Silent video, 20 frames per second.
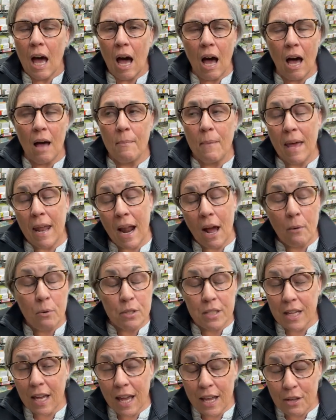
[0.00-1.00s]
Um, and I
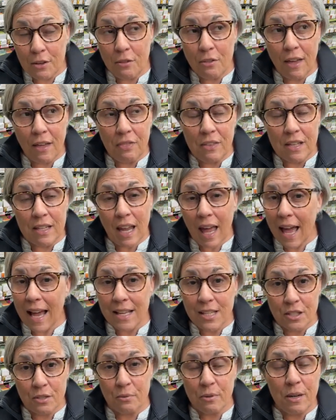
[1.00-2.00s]
will tell you that the
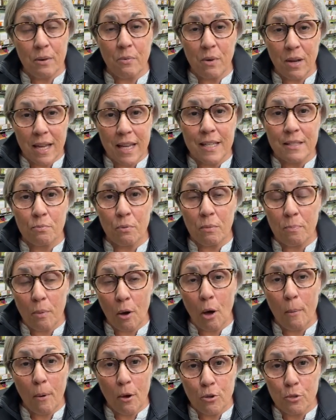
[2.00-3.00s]
last three weeks when
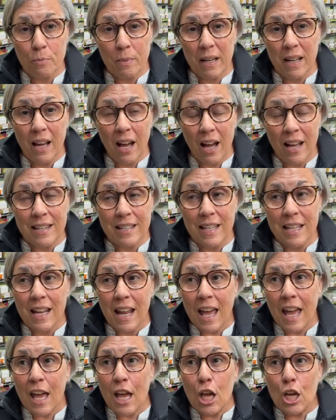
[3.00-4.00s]
Bobo's been cutting it,